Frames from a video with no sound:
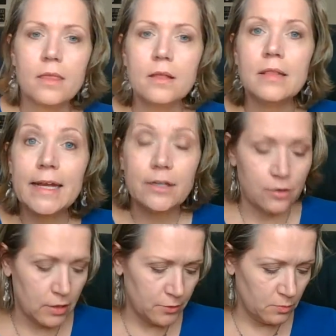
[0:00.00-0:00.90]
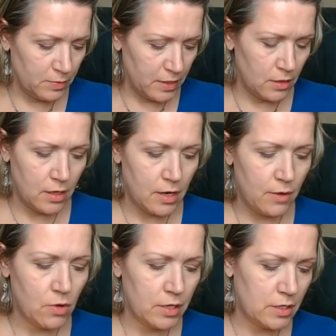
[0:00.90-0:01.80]
liner a little bit, and I
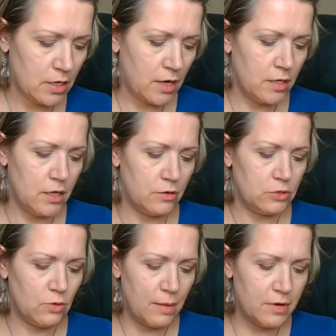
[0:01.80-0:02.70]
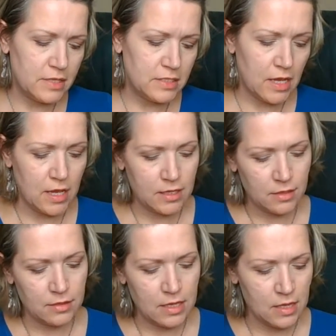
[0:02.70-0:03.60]
want it out of here. So I'm going to take
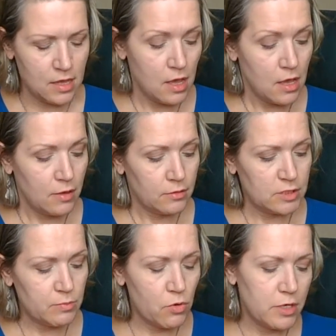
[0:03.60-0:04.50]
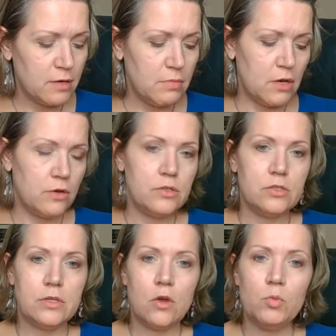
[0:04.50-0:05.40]
the Smoke and Mirrors,
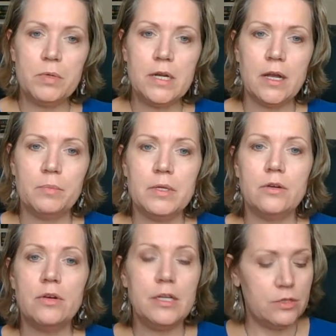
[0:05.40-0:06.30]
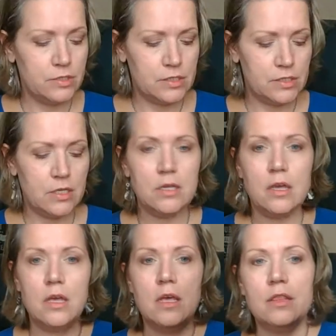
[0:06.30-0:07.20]
open it up here, and you'll see
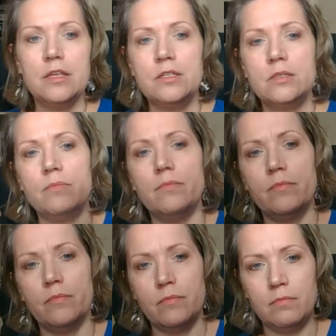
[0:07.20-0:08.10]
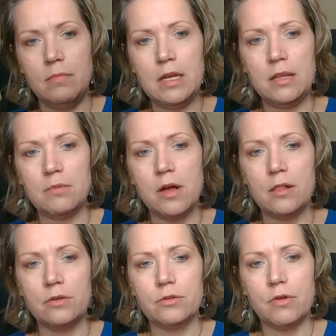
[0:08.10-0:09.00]
this medium
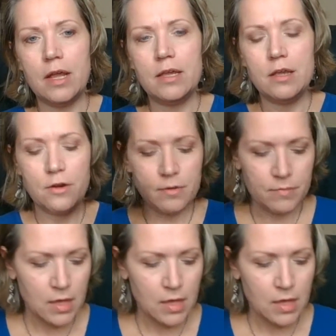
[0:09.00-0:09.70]
color gray here.